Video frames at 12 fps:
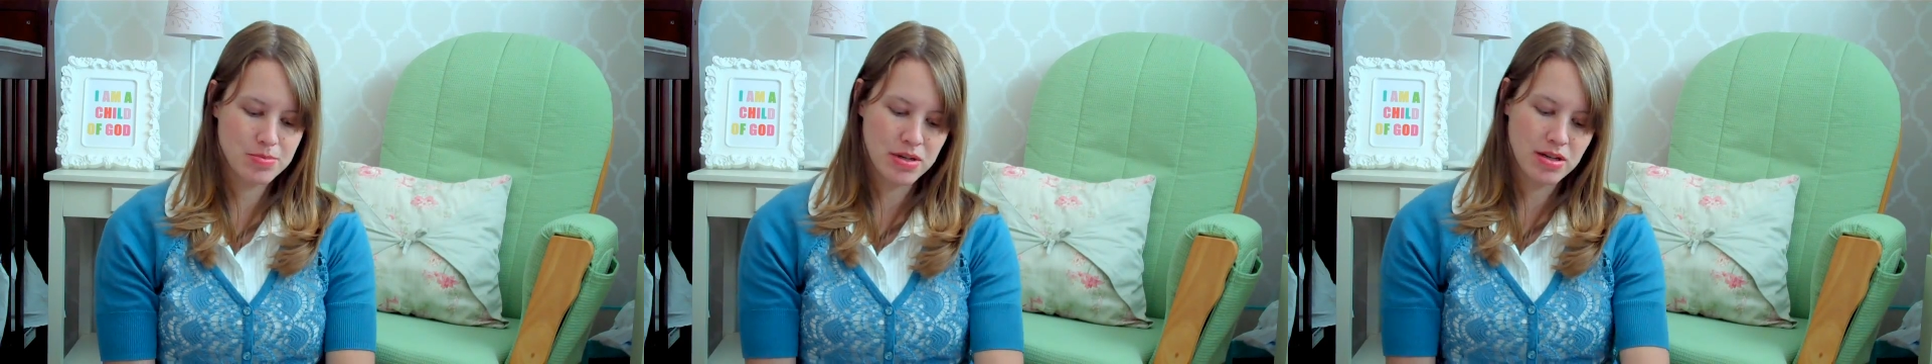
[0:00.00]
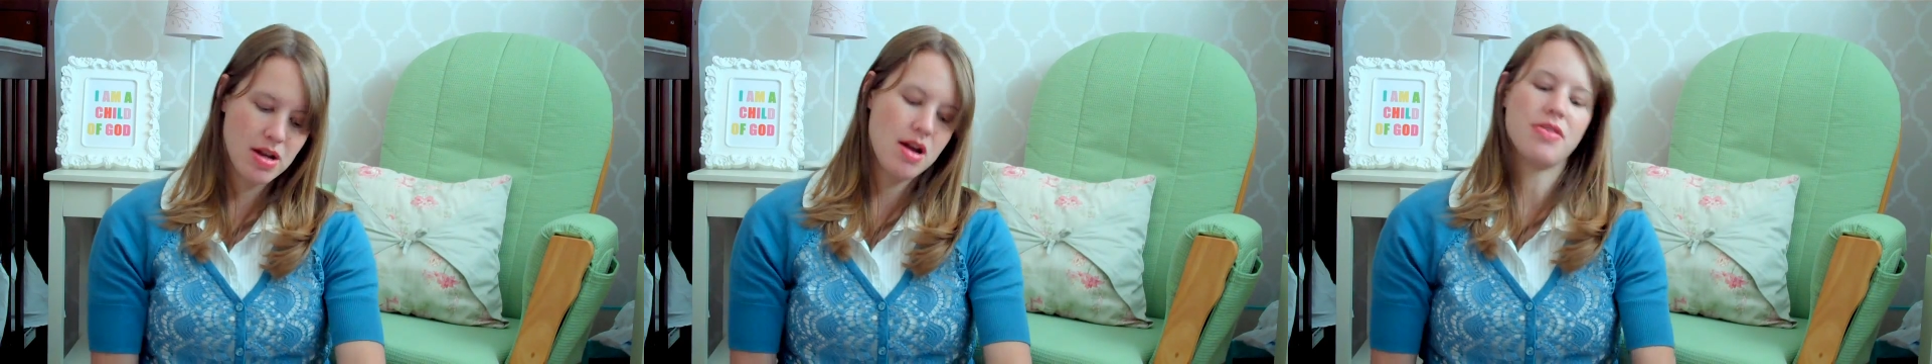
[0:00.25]

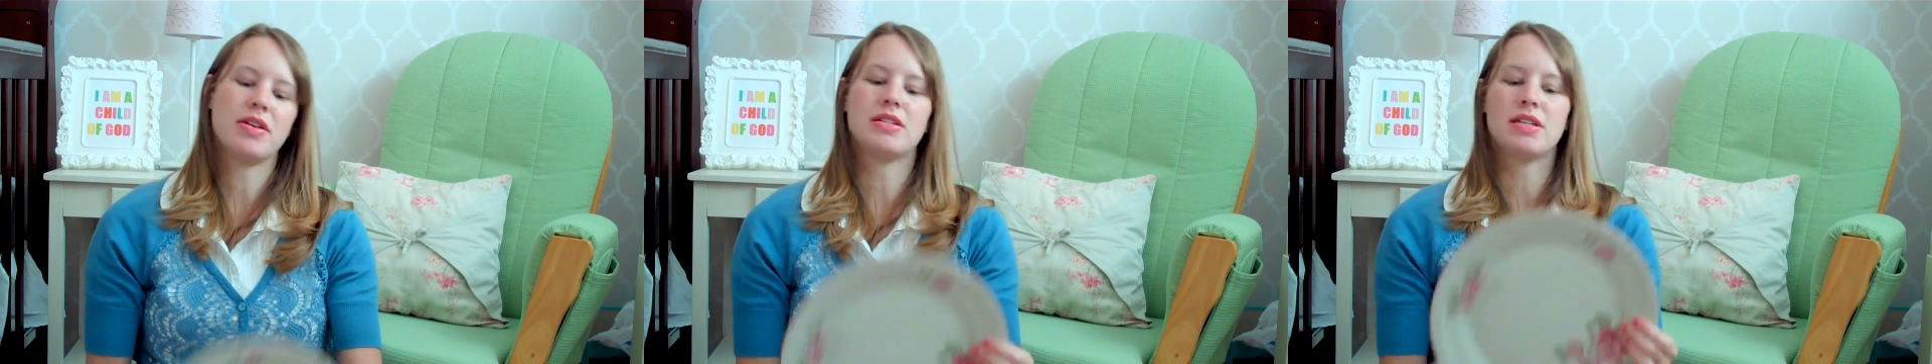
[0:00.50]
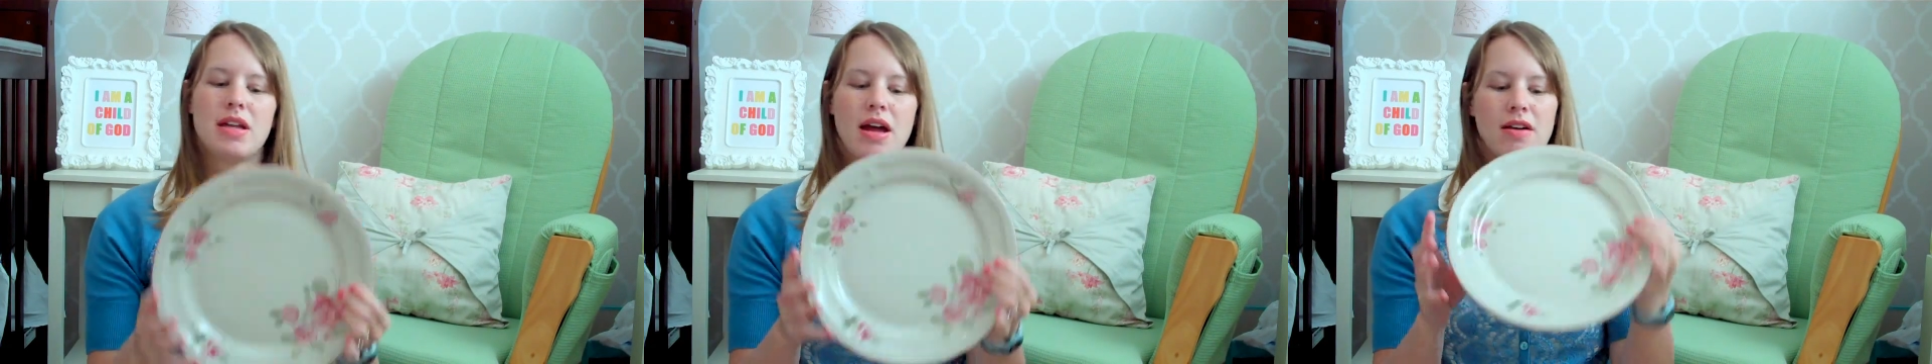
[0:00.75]
but they
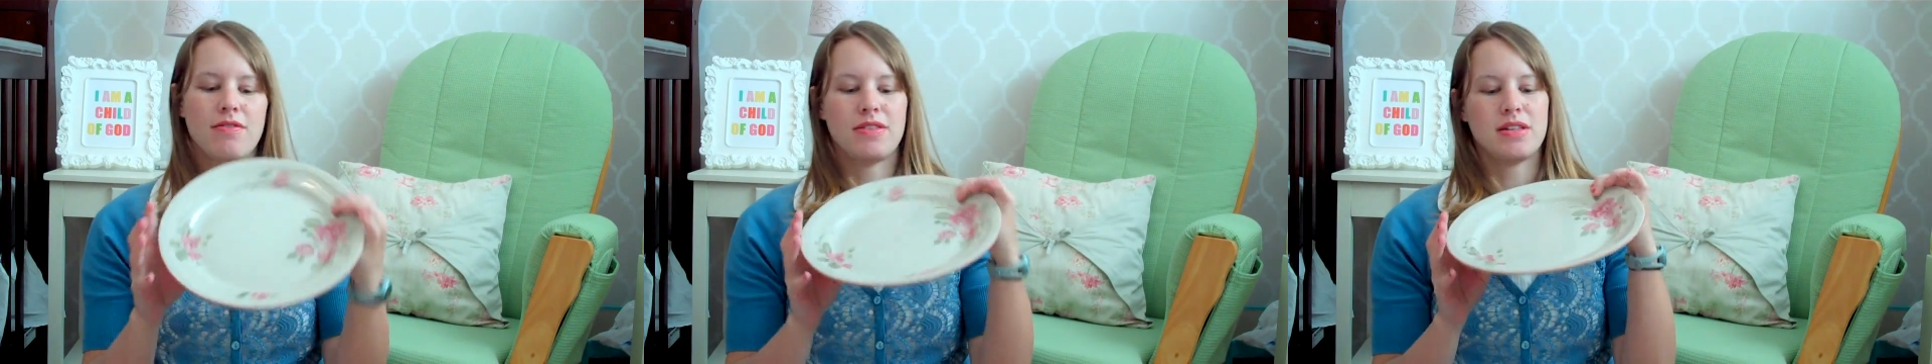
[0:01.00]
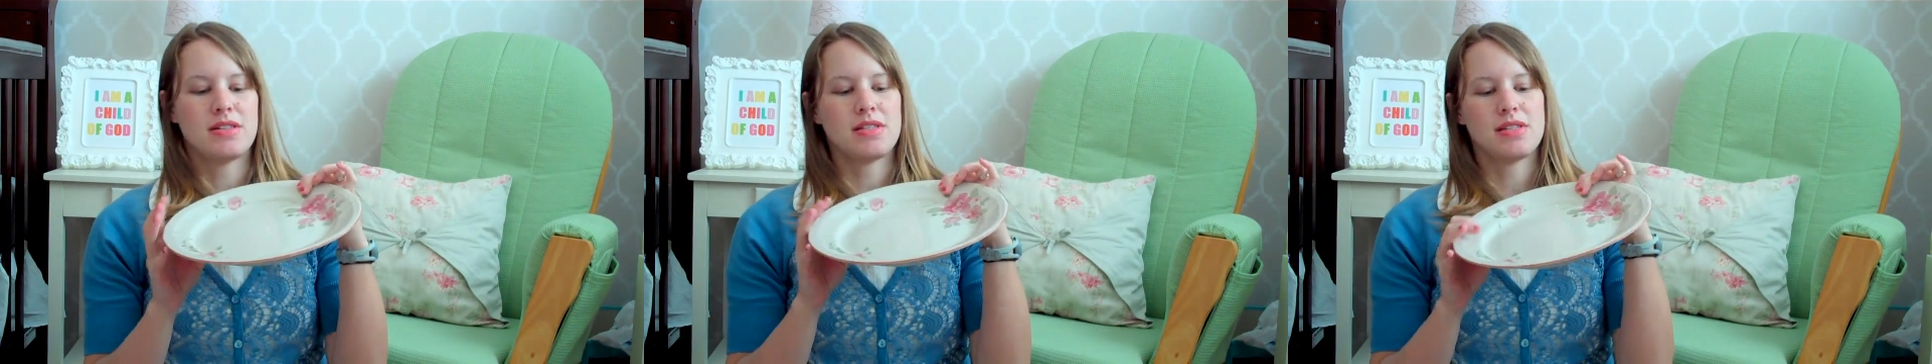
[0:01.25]
did have
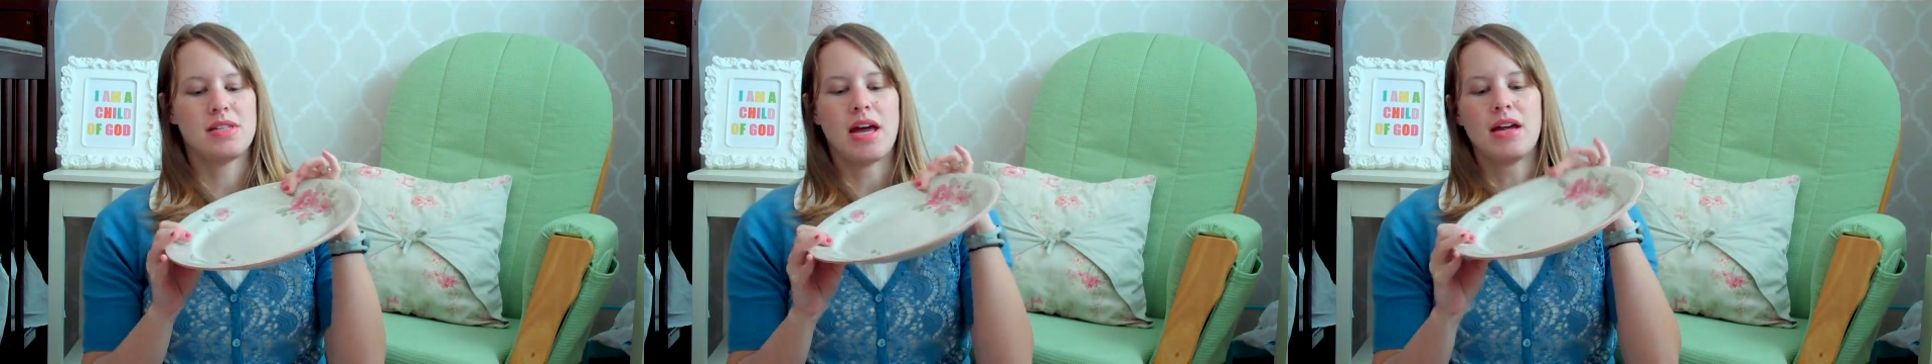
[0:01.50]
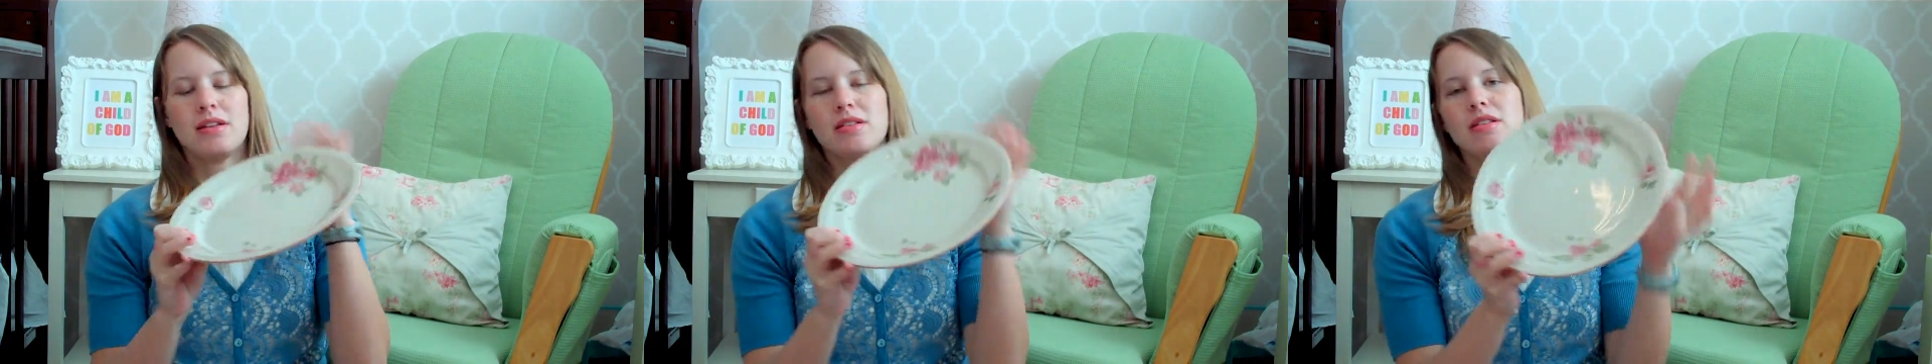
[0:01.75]
this
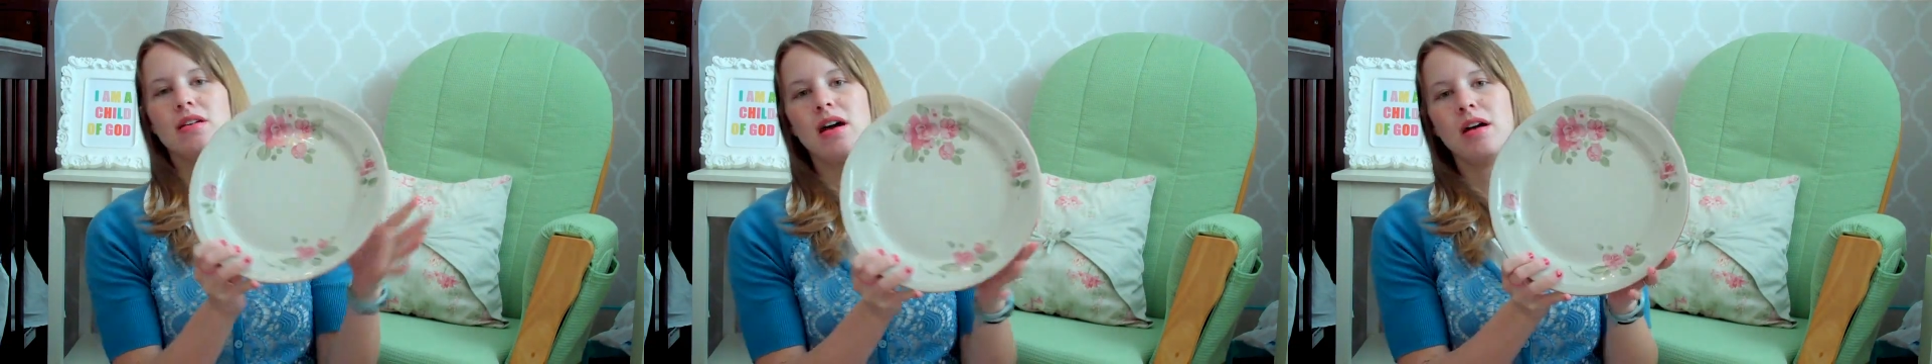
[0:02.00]
set,